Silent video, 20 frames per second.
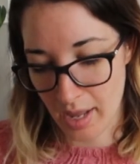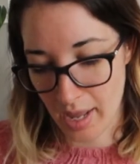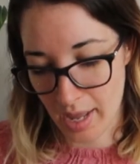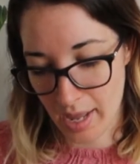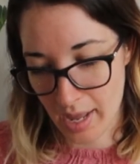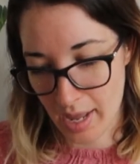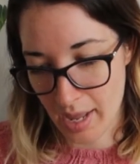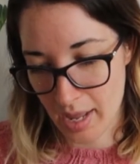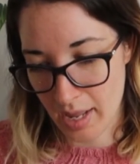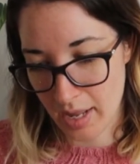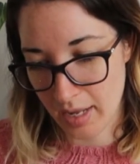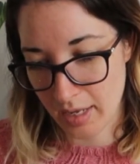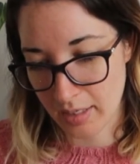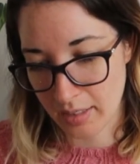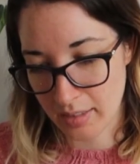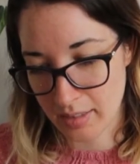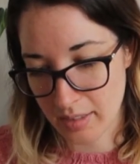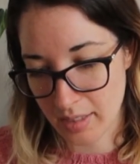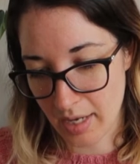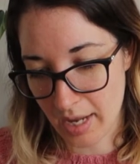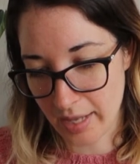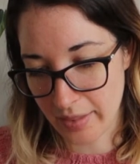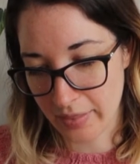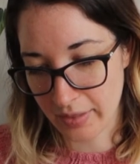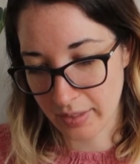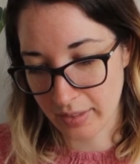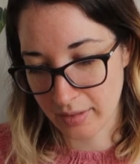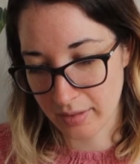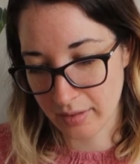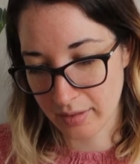And I
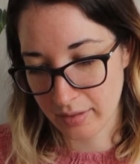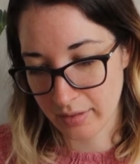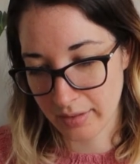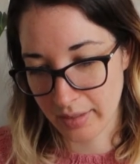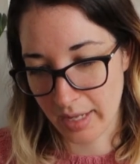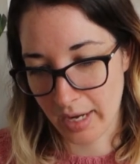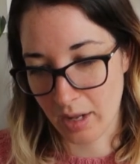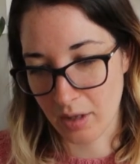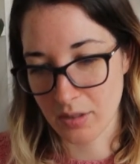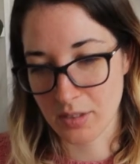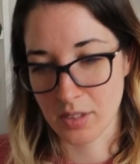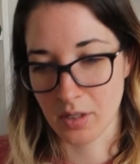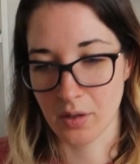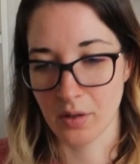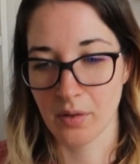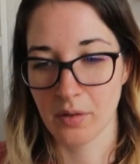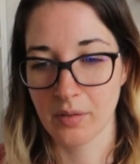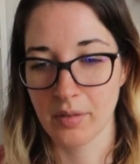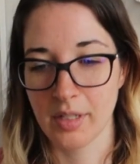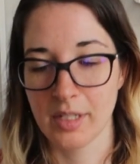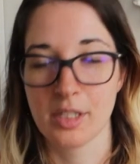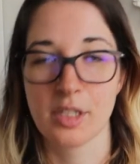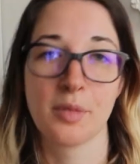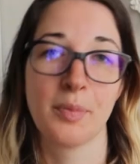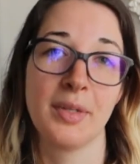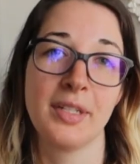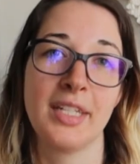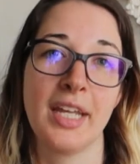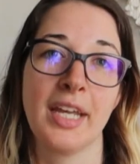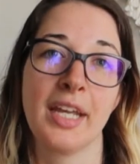think that also needs to
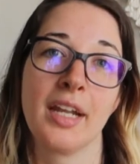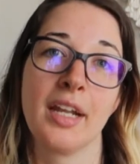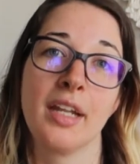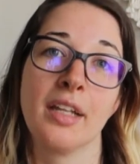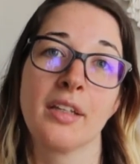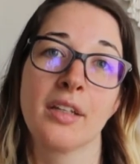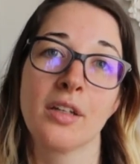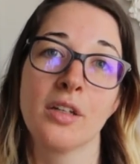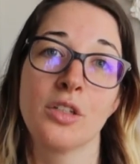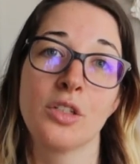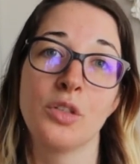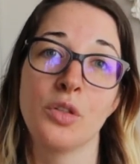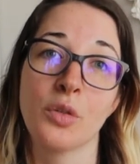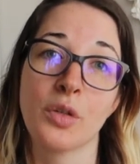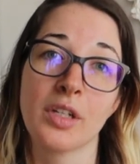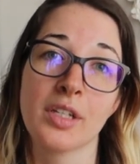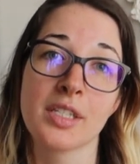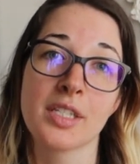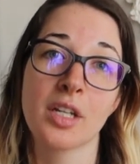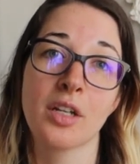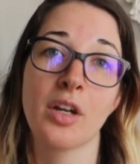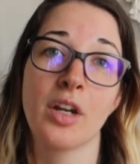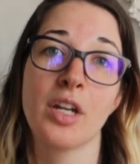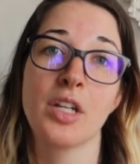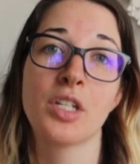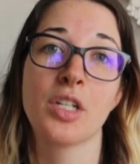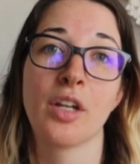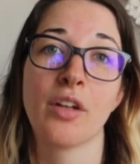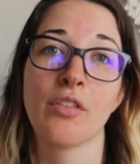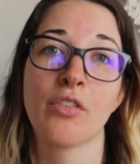be taken into
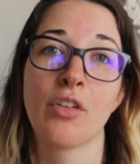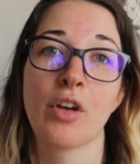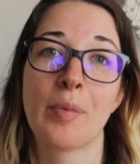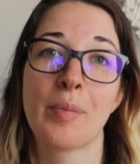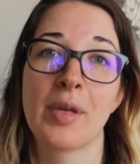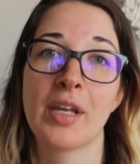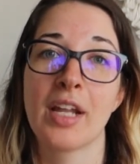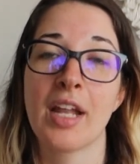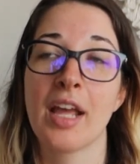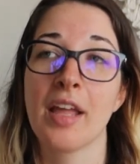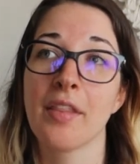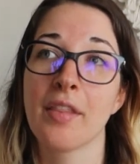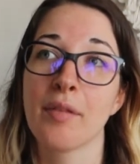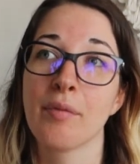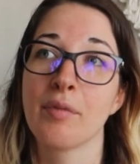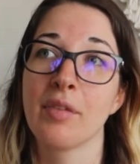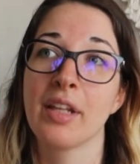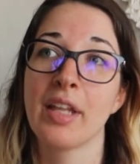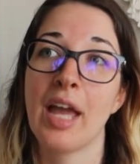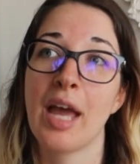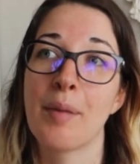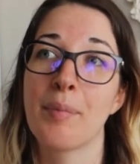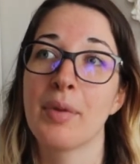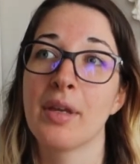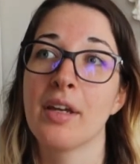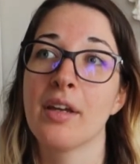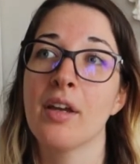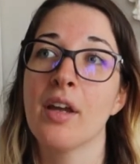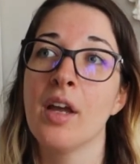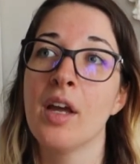consideration for me, and I'm really
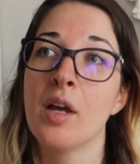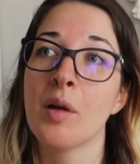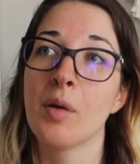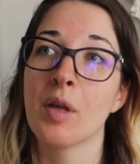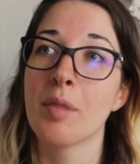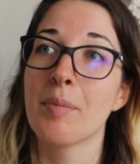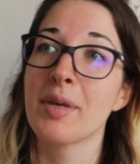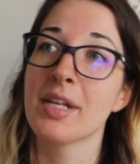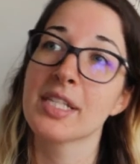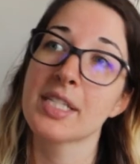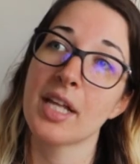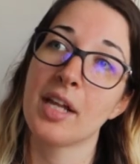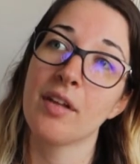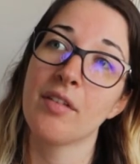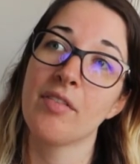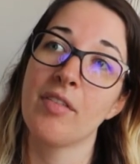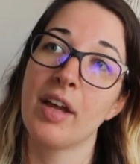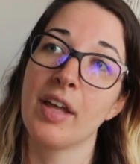happy with myself.